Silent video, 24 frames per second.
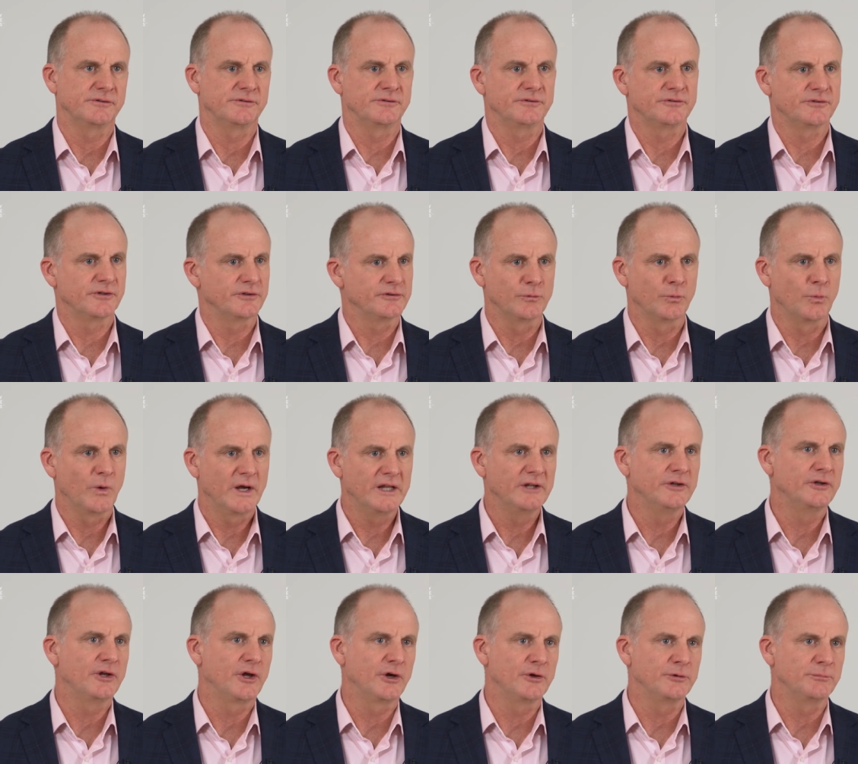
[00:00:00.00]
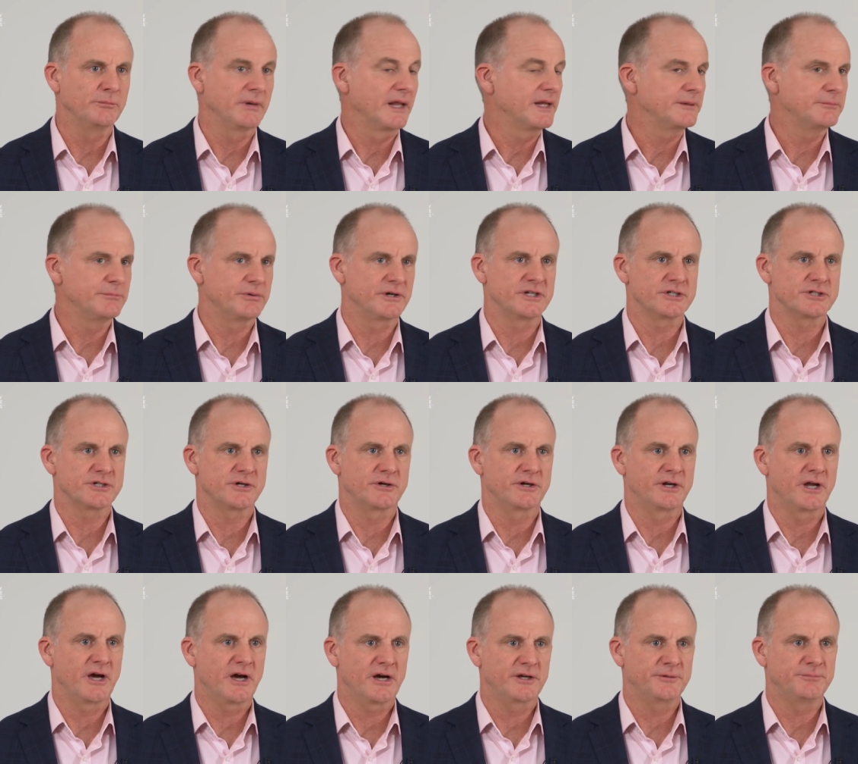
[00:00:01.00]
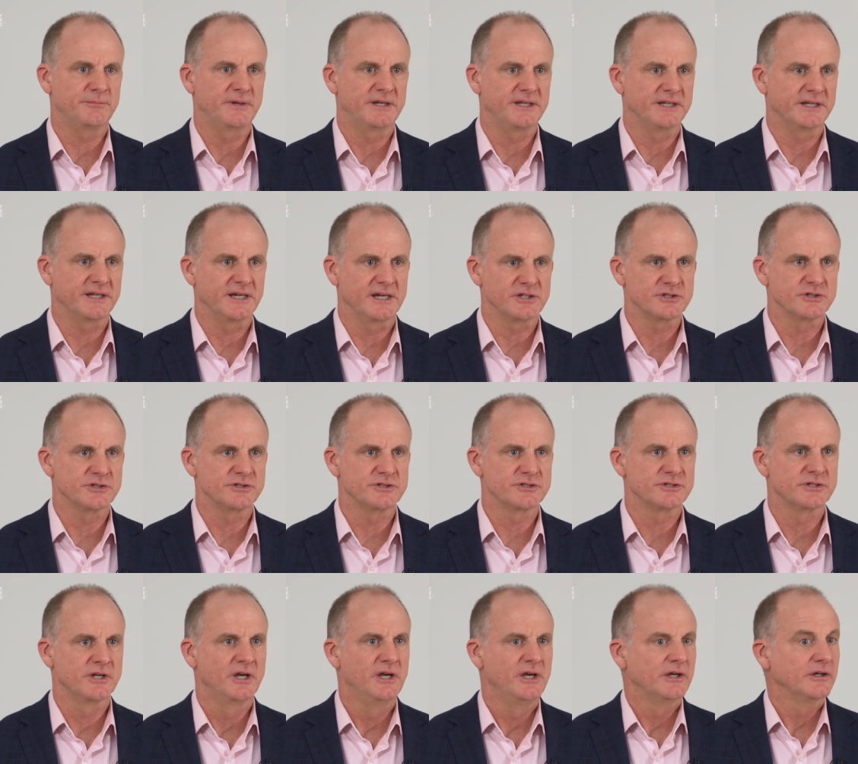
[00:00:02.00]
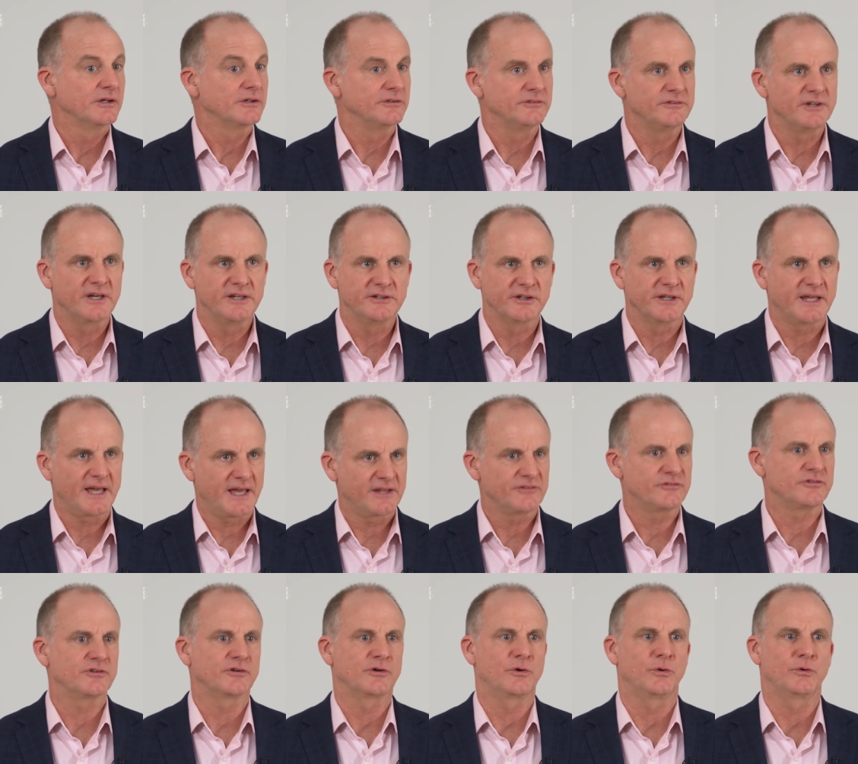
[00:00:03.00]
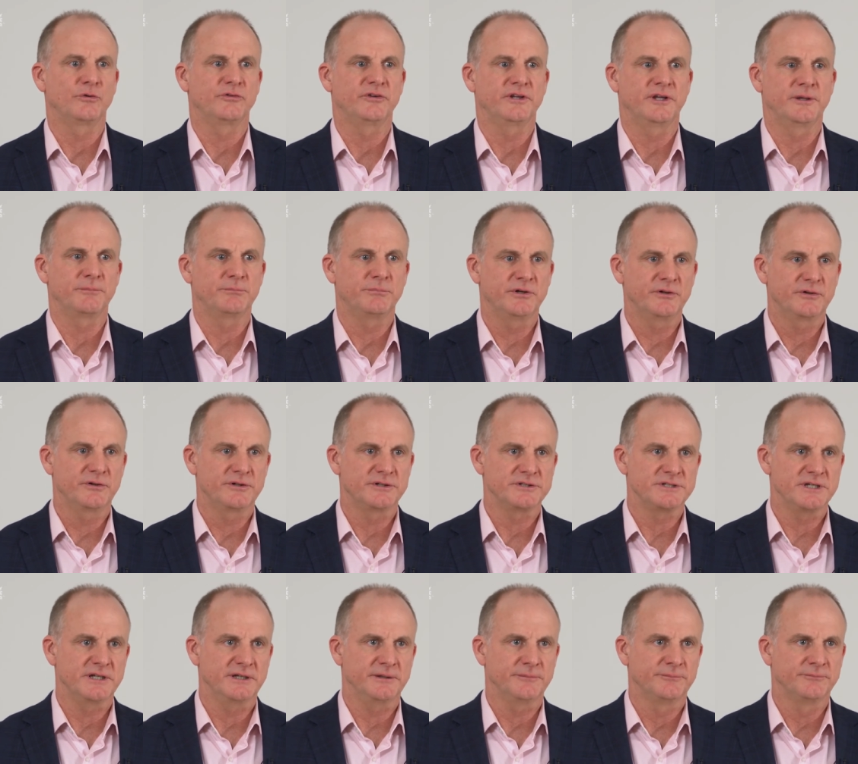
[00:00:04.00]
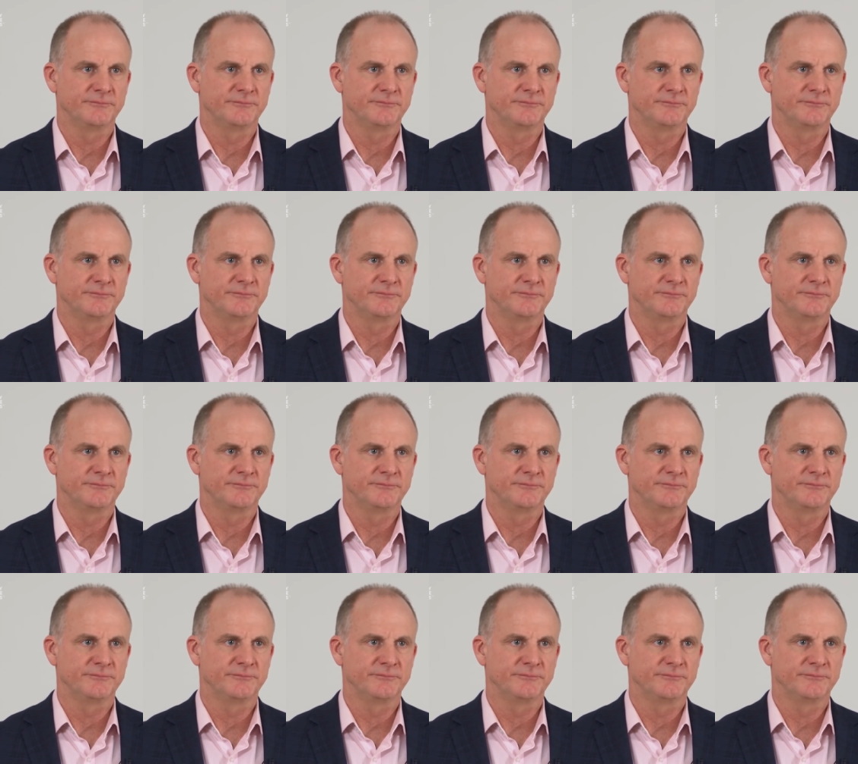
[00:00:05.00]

certain well-known blood pressure and heart medications contained a cancer-causing impurity.